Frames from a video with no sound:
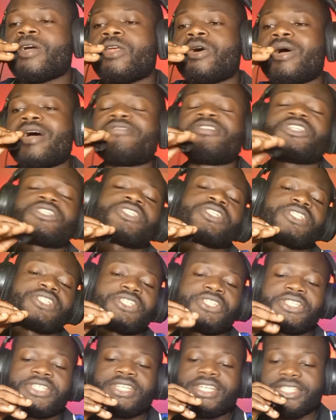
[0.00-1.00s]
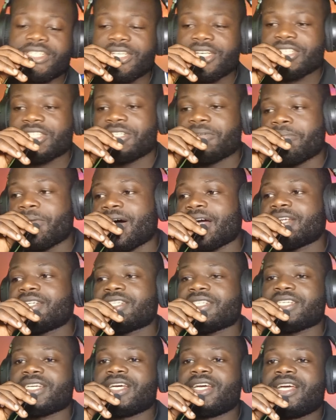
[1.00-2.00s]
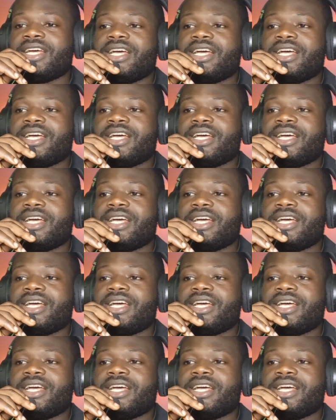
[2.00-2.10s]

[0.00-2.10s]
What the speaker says: you know, ever since Chester's demise.